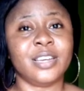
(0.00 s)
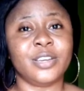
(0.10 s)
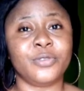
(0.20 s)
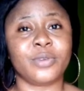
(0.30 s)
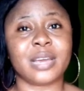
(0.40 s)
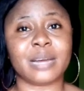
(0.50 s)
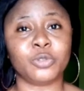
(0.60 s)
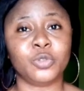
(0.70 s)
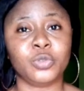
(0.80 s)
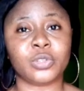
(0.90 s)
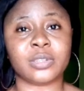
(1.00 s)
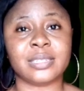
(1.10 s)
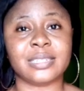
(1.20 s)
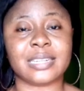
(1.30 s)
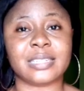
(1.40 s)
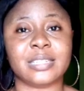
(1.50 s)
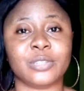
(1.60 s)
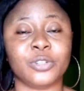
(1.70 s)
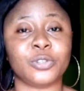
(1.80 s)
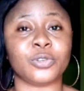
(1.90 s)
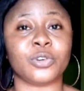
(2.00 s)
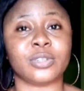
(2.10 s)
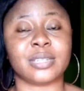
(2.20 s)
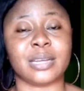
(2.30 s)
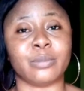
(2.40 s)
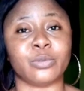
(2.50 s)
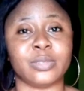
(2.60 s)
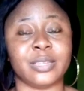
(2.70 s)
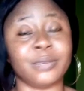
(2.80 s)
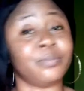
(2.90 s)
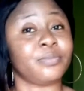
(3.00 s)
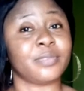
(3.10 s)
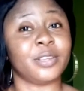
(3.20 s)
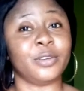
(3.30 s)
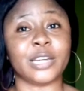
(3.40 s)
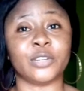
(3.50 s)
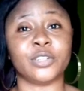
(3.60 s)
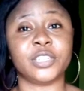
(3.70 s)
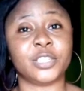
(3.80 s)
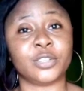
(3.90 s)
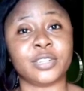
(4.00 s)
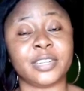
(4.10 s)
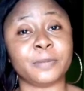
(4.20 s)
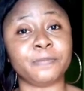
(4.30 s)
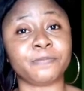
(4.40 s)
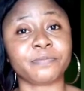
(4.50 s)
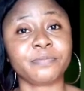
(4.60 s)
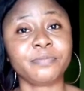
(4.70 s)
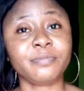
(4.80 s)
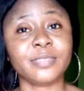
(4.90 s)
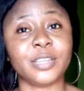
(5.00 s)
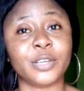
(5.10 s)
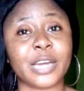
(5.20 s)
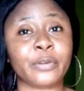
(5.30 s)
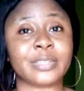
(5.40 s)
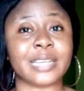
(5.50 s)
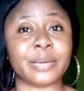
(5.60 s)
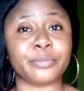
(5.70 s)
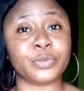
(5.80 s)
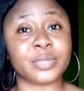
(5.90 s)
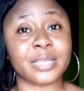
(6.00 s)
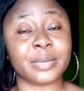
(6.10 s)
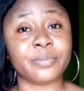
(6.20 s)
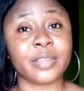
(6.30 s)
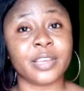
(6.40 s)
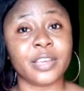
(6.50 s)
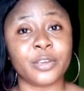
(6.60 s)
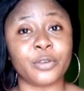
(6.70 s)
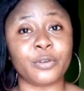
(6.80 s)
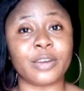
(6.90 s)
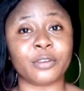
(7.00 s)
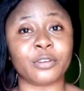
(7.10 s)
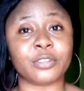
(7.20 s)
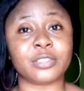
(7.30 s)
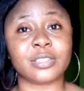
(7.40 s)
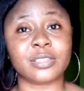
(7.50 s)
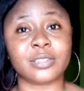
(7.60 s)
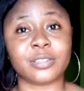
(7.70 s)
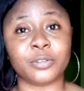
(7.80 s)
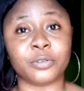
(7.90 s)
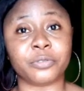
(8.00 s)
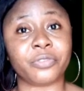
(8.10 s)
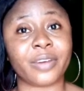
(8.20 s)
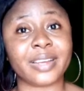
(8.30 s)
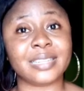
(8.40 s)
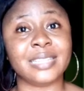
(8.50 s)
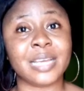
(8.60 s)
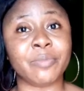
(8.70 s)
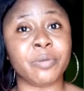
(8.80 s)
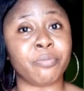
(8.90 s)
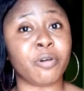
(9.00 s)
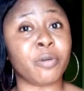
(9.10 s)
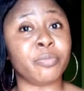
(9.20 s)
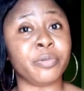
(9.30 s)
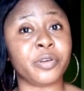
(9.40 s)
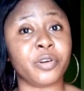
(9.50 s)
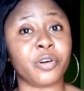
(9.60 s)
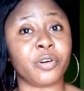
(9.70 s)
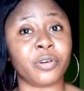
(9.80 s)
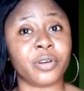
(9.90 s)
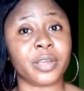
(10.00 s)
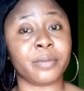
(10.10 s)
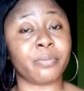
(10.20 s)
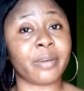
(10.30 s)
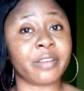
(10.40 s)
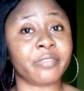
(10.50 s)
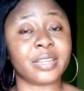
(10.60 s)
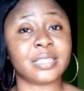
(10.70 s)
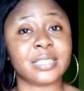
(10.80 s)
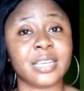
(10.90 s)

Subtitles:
you can't do something that is going to cause harm to them. You cannot shit on them. You cannot abuse them. You cannot, you know, fight them in public or in private.